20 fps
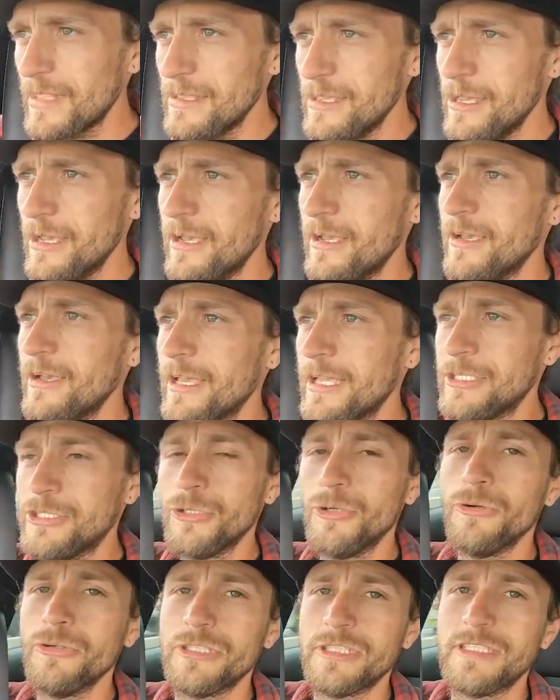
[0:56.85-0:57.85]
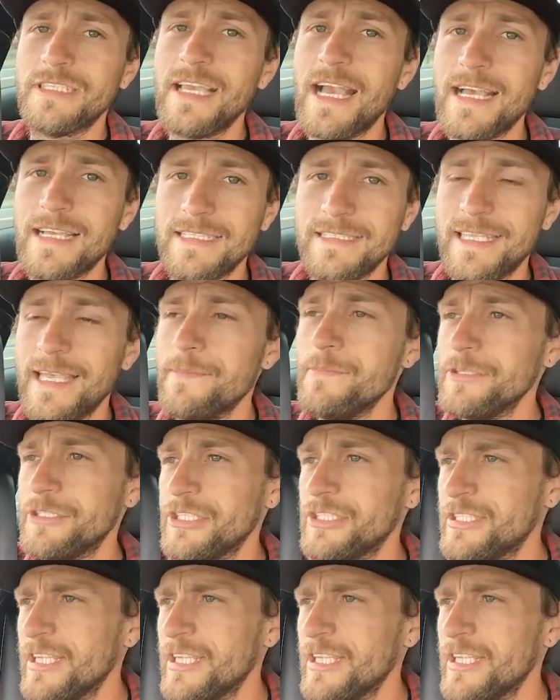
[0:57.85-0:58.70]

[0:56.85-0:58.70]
exhaust gas temperature